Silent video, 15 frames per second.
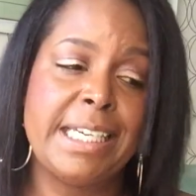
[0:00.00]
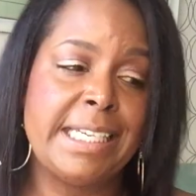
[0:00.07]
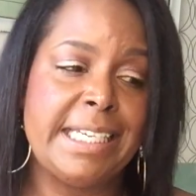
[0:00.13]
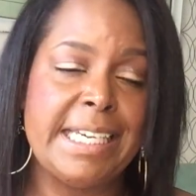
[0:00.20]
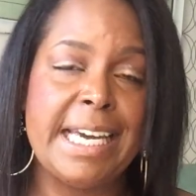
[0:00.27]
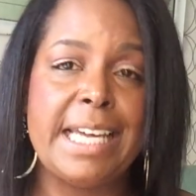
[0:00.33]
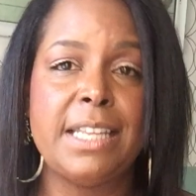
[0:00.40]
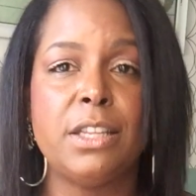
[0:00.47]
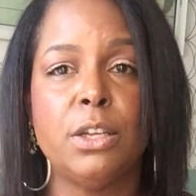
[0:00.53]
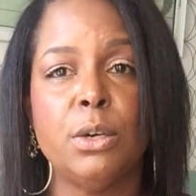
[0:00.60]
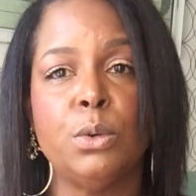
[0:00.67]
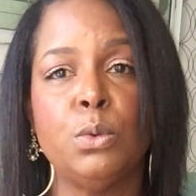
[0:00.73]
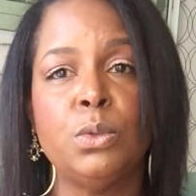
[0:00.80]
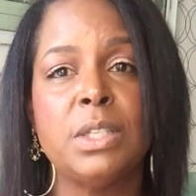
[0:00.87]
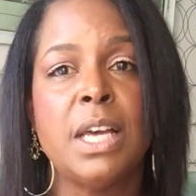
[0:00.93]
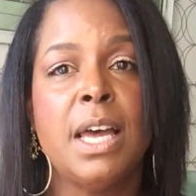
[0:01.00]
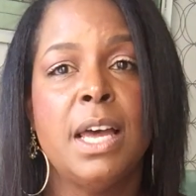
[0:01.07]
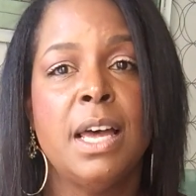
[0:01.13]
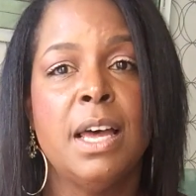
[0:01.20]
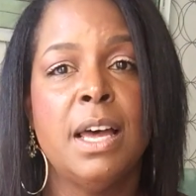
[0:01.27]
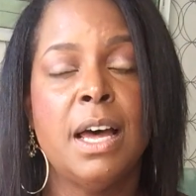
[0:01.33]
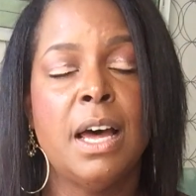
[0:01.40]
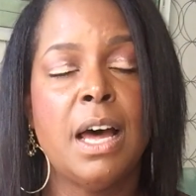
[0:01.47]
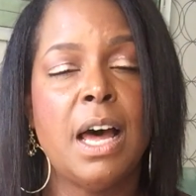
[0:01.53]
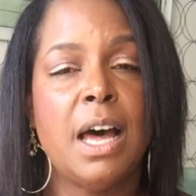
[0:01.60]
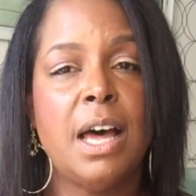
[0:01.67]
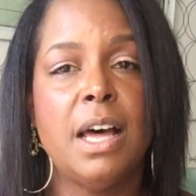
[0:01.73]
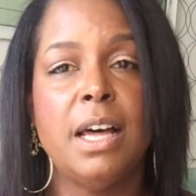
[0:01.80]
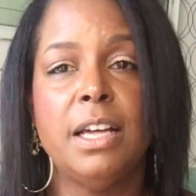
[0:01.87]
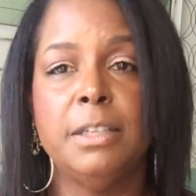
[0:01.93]
and get those
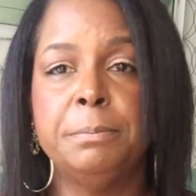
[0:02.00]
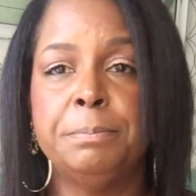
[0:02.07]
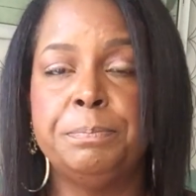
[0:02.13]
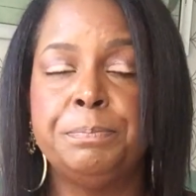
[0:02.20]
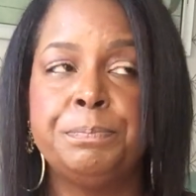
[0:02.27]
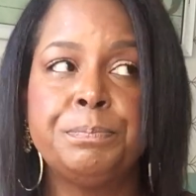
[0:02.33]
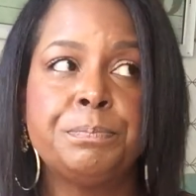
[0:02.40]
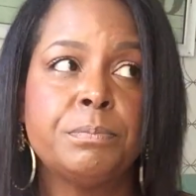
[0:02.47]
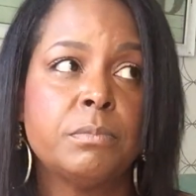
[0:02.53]
um,